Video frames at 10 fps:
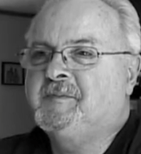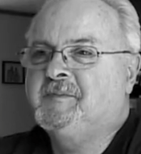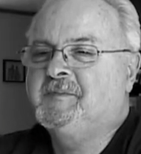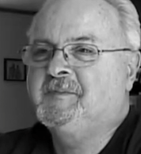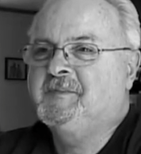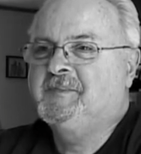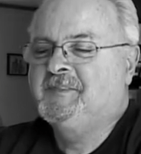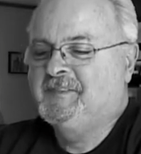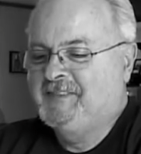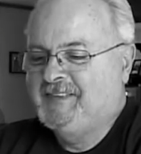was in the
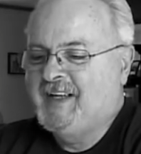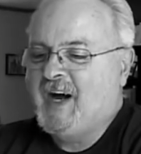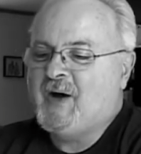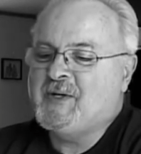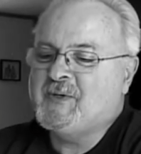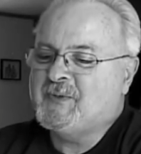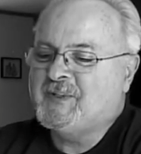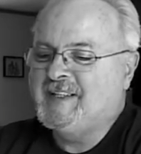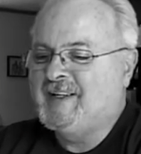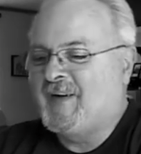army. No, you
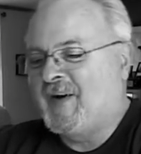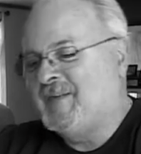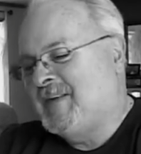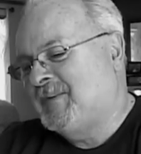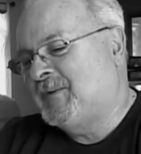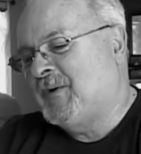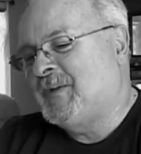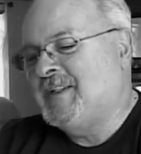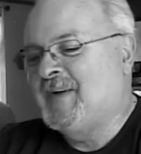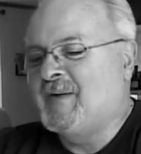were in the army. We're
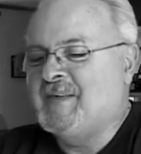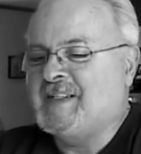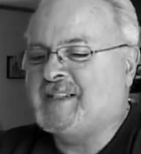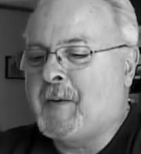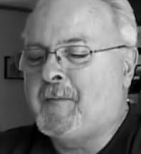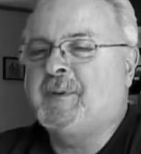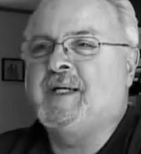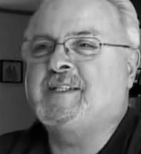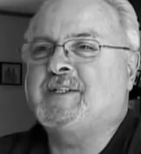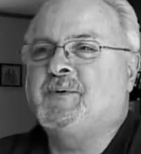all in the army,
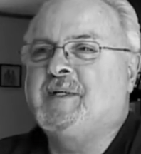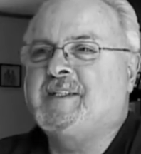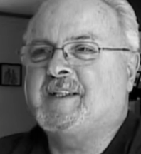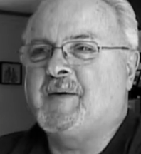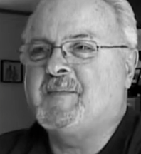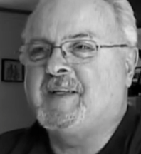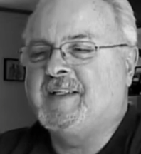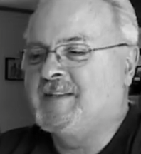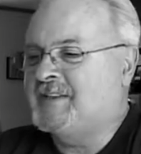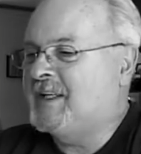someplace doing mm-hmm.
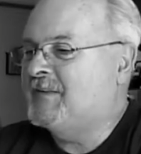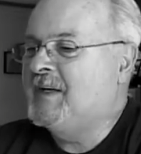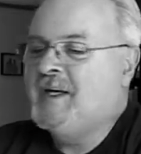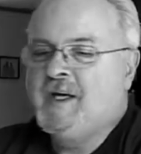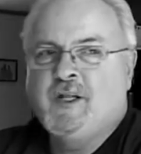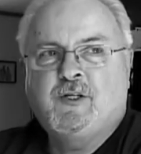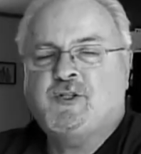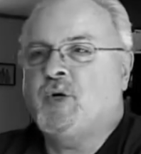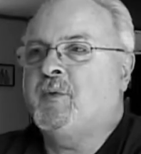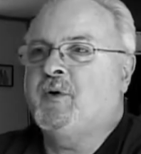something. There's never,
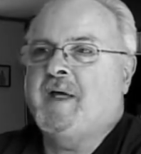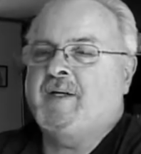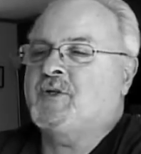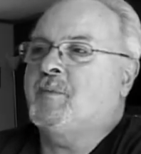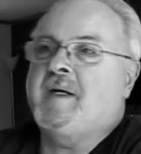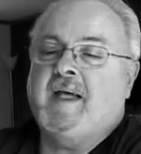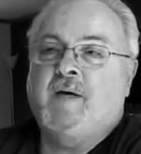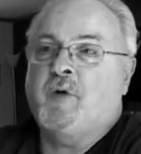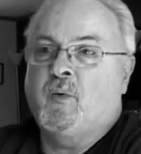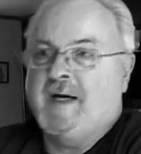there's so many, so many
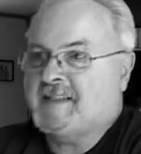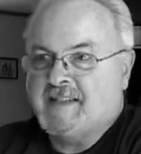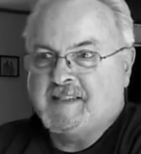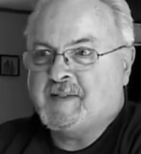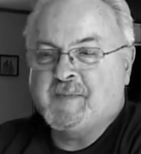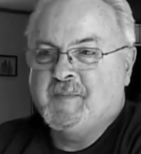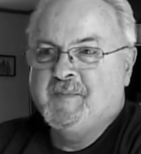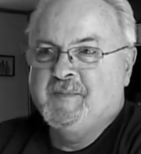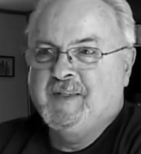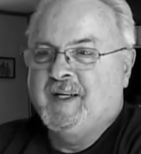MOSs,
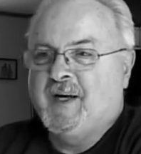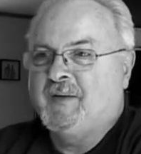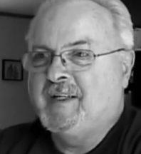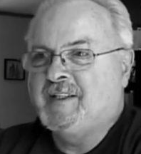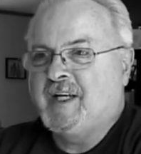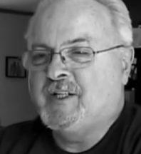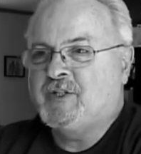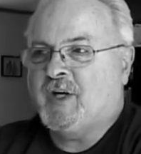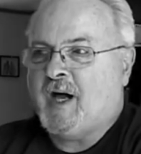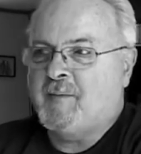yes. you know, and,
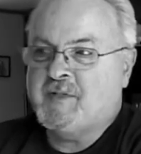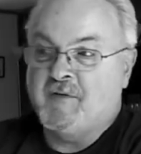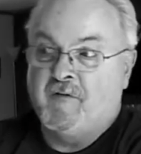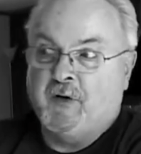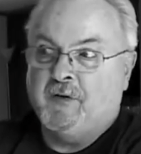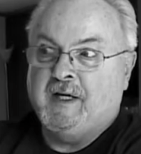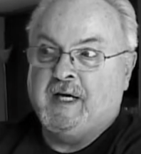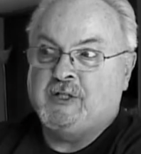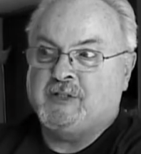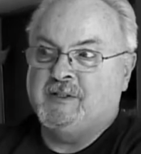and jobs and
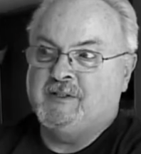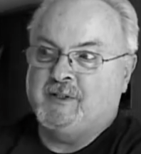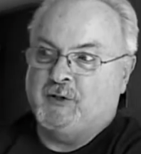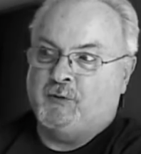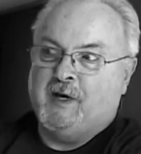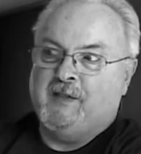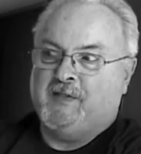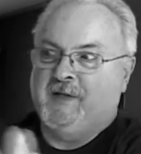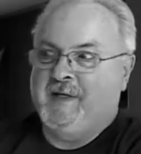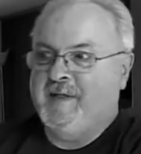variations and
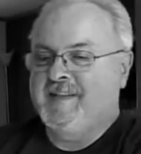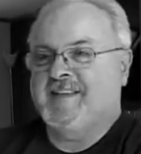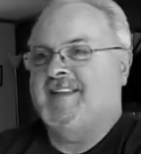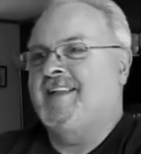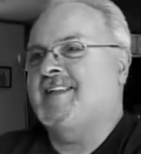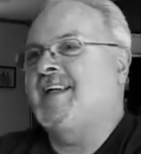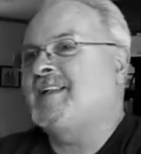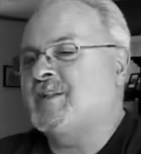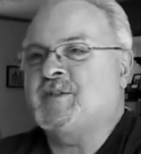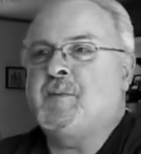gray things, and it's
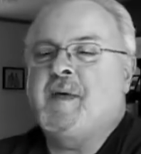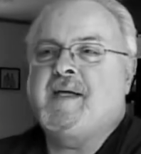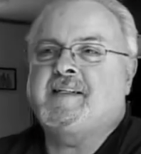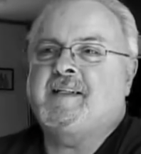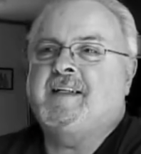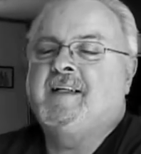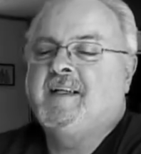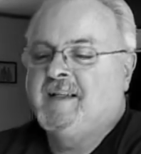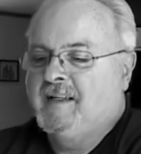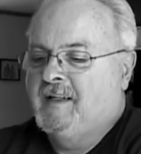it's just amazing.
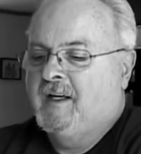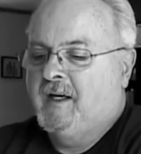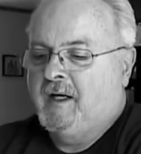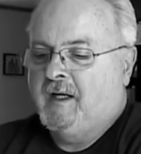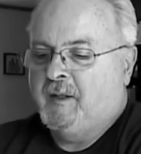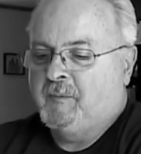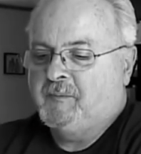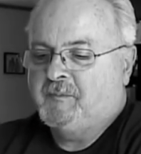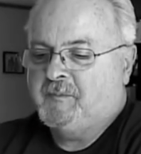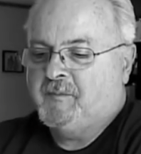
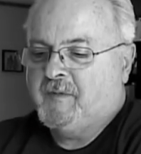Um,